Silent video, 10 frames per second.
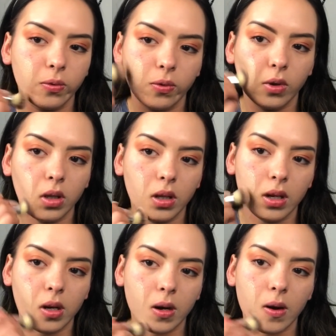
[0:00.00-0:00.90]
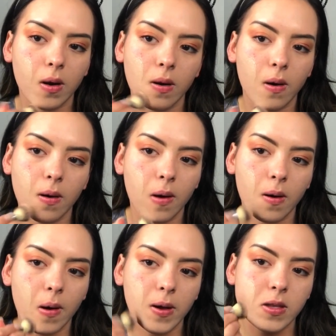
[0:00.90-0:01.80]
fuller.
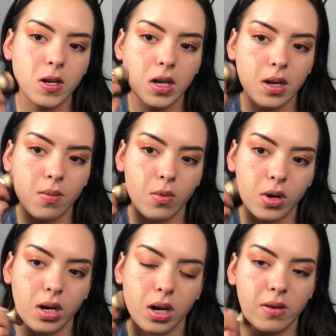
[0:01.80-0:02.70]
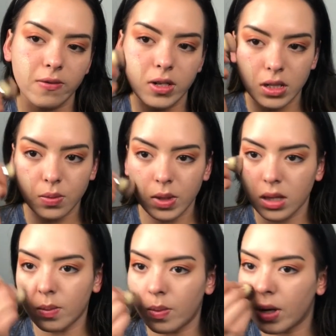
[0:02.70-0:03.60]
I think I get more coverage with
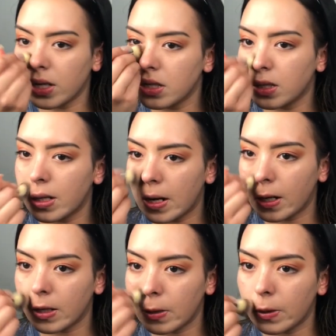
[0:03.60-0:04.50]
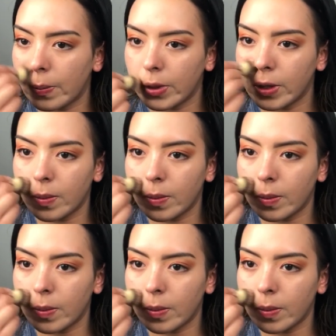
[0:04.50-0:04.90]
the brush than I do the beauty